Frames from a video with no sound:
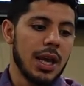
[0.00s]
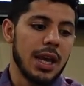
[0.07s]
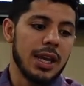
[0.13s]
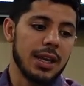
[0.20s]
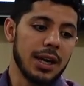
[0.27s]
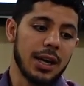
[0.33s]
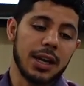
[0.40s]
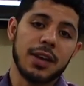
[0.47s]

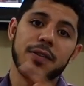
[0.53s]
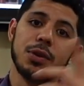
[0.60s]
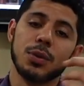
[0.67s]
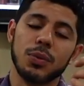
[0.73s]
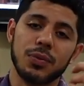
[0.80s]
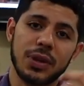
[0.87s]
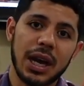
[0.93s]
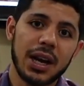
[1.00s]
yeah, if
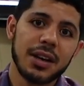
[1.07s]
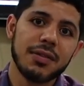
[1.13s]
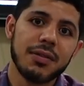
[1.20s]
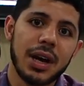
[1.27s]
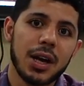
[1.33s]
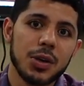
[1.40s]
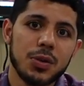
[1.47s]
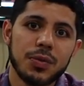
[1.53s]
you've gotten
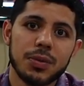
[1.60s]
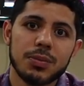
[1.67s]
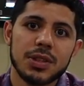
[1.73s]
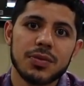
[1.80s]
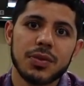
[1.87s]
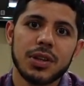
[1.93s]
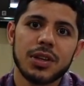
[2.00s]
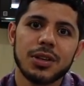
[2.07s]
value from this
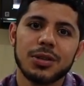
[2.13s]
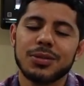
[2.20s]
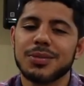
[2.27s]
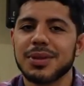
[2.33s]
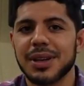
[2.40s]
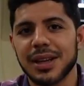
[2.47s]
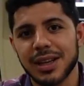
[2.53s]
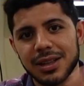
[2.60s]
video,
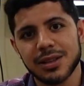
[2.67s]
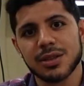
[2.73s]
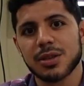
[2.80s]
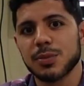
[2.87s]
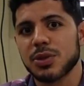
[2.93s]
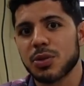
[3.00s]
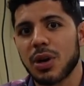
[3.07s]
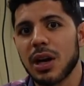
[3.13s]
hit the
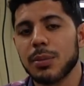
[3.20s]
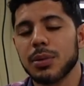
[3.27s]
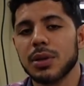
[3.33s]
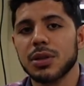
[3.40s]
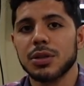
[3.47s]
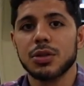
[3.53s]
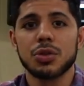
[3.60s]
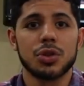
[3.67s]
subscribe
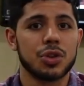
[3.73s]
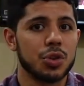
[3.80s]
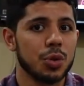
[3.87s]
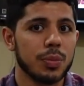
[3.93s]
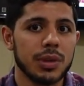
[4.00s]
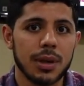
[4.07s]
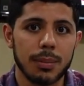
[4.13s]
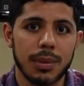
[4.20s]
button, shoot
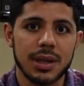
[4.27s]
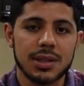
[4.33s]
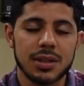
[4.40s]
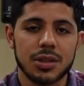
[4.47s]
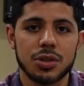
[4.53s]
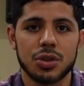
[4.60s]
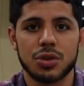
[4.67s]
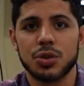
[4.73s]
me a
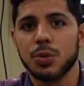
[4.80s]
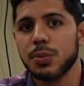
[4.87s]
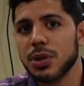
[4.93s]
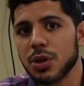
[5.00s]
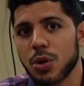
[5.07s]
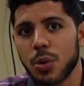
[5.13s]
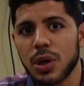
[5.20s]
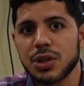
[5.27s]
message, shoot me a
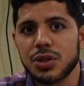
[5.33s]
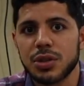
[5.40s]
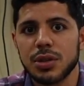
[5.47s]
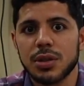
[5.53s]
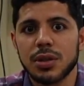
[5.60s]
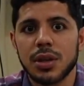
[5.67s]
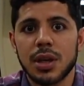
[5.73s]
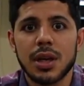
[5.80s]

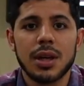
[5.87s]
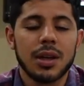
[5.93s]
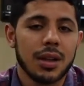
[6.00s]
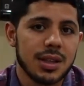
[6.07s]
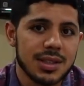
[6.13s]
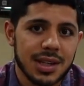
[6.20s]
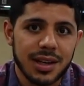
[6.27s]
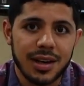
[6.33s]
question.
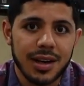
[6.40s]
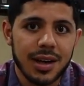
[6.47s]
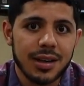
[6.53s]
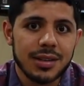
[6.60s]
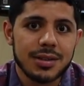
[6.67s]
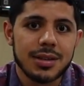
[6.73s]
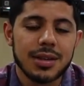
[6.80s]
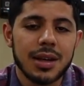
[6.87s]
Let's
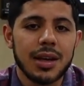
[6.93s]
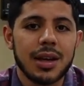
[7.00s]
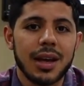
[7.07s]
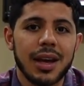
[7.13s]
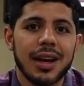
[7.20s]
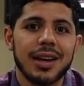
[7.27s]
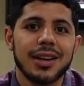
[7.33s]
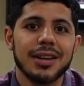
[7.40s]
connect,
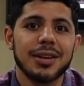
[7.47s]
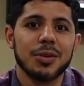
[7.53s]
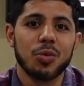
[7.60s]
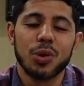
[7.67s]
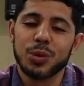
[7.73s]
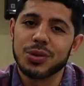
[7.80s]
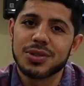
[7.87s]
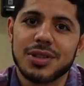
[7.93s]
and we
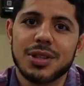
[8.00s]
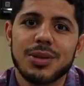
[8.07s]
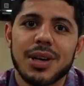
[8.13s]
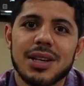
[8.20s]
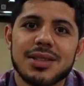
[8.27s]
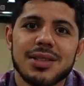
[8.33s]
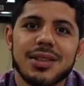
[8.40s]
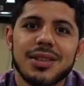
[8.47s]
will see you
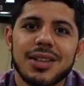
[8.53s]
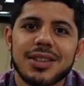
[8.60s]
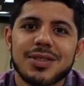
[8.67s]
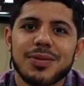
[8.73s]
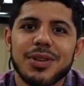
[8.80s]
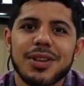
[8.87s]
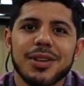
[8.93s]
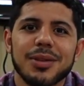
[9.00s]
guys in the next
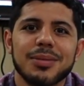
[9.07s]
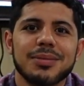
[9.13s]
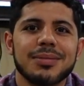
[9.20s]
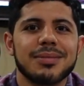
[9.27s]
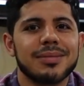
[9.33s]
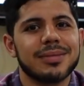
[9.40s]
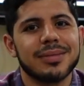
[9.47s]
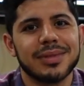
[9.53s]
video.
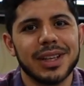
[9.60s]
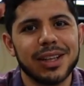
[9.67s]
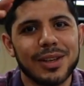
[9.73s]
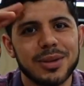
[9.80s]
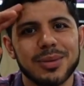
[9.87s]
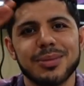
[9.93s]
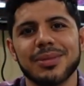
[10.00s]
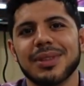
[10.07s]
Thank you.
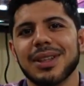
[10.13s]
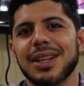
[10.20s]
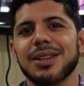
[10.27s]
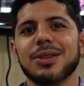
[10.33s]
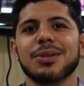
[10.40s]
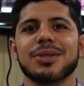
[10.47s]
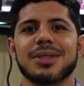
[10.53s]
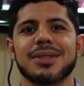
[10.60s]

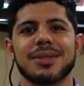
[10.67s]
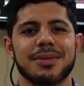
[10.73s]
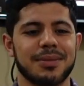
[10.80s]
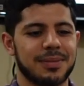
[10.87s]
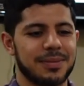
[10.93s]
Adios.